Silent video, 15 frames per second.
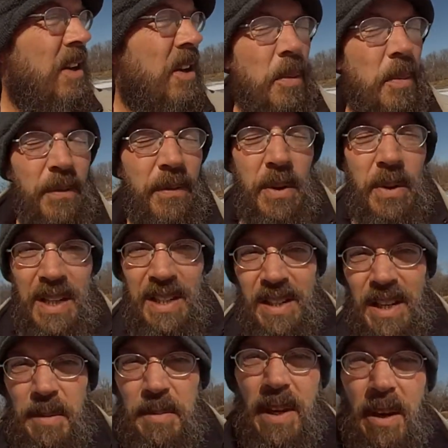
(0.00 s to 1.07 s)
hope a few of these
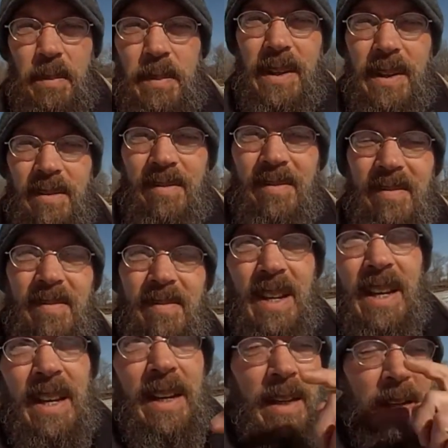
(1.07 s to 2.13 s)
tips help you,
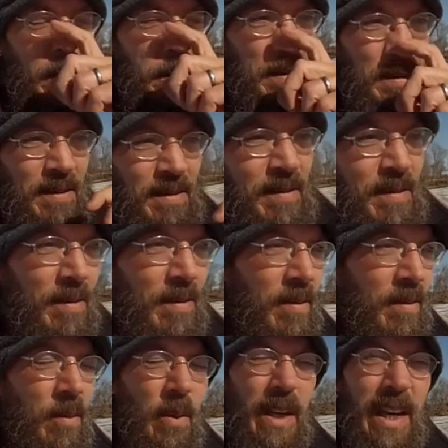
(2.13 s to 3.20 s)
and we'll
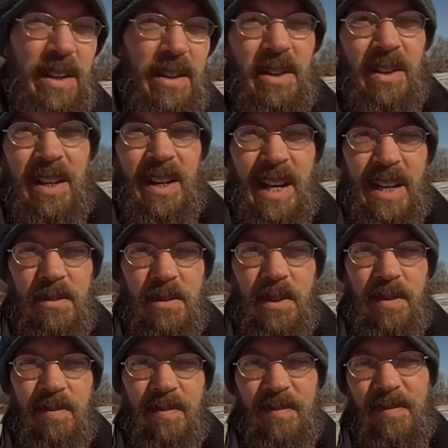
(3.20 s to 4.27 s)
catch you on the next
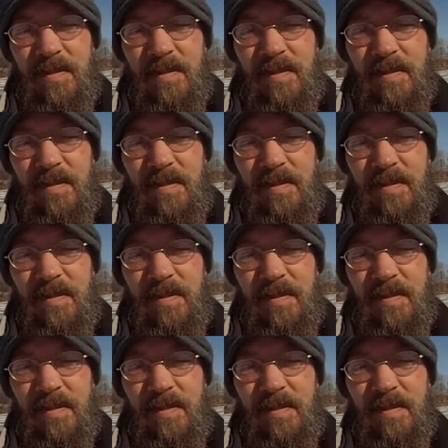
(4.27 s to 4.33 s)
one.